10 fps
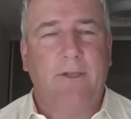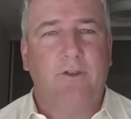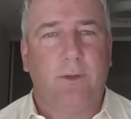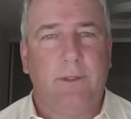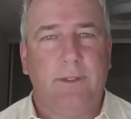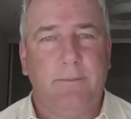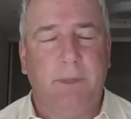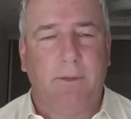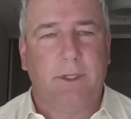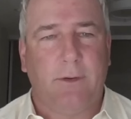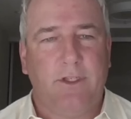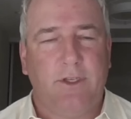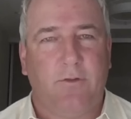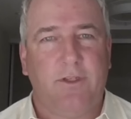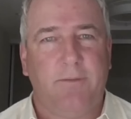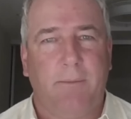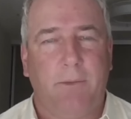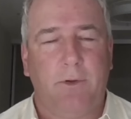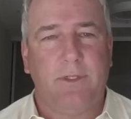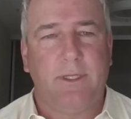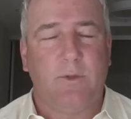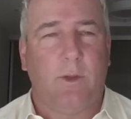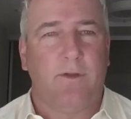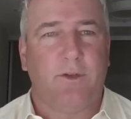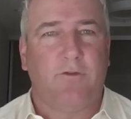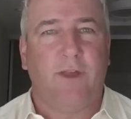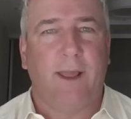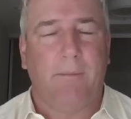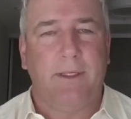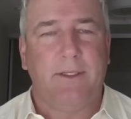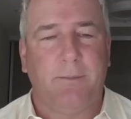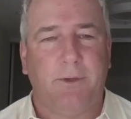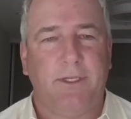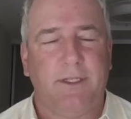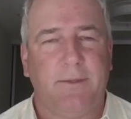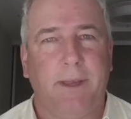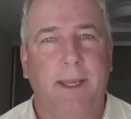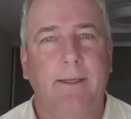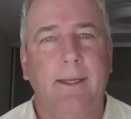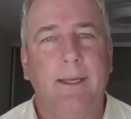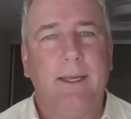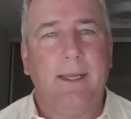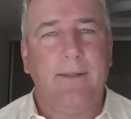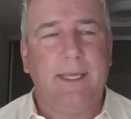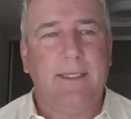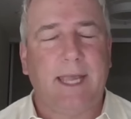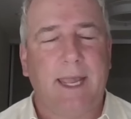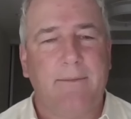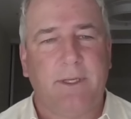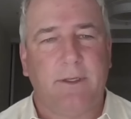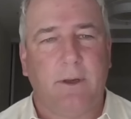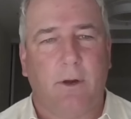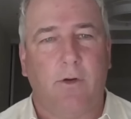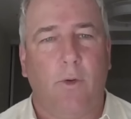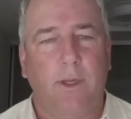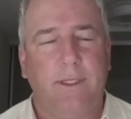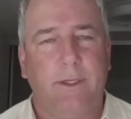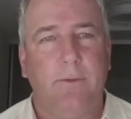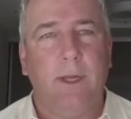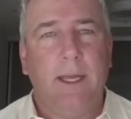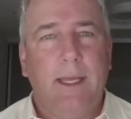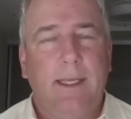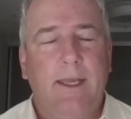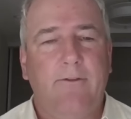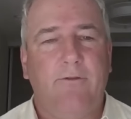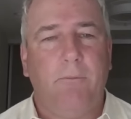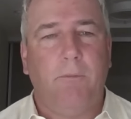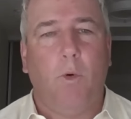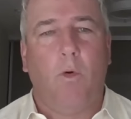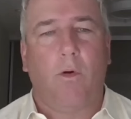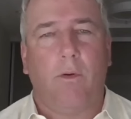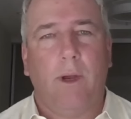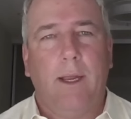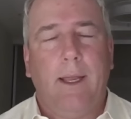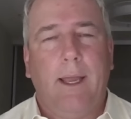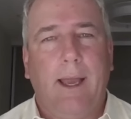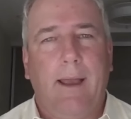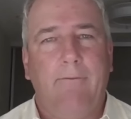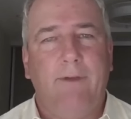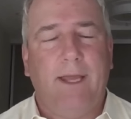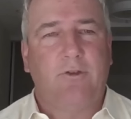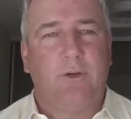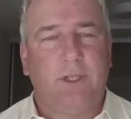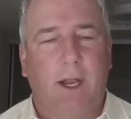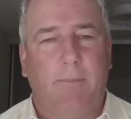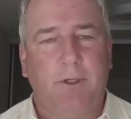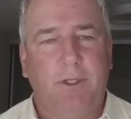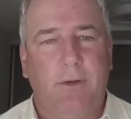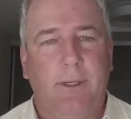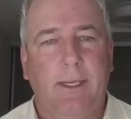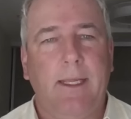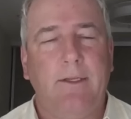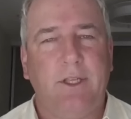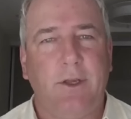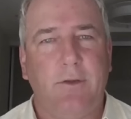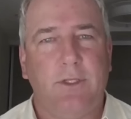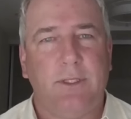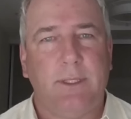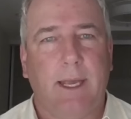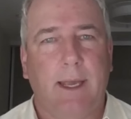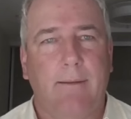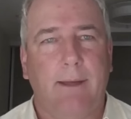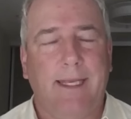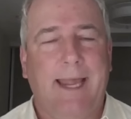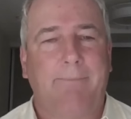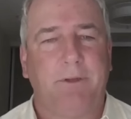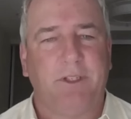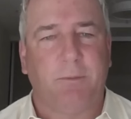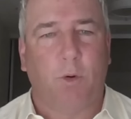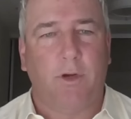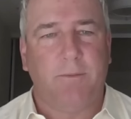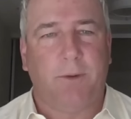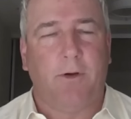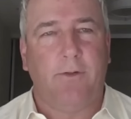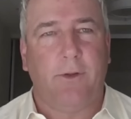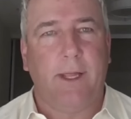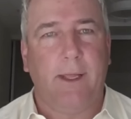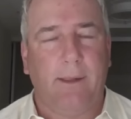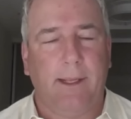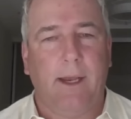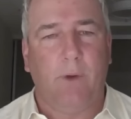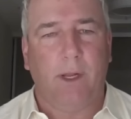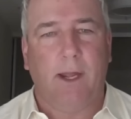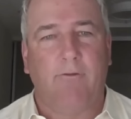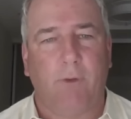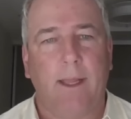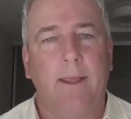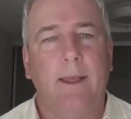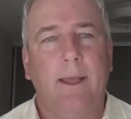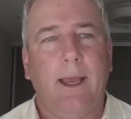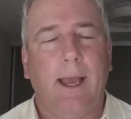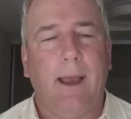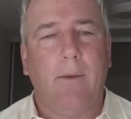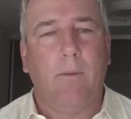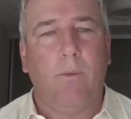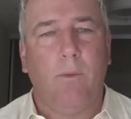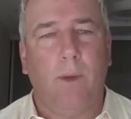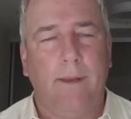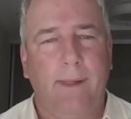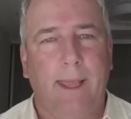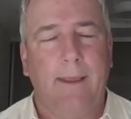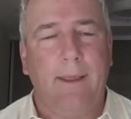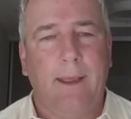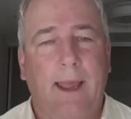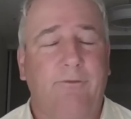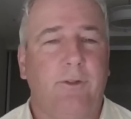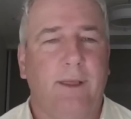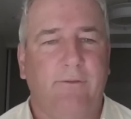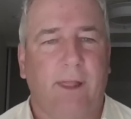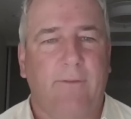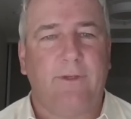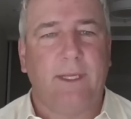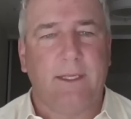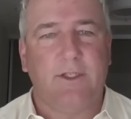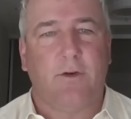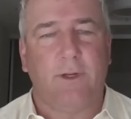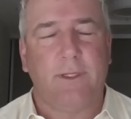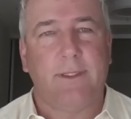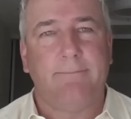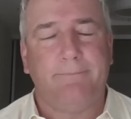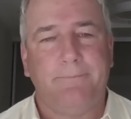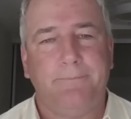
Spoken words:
veterans, military service members, as well as their families to participate in these games that are going to give more veterans an opportunity to use adaptive sport as part of their healing and recovery after they've left service.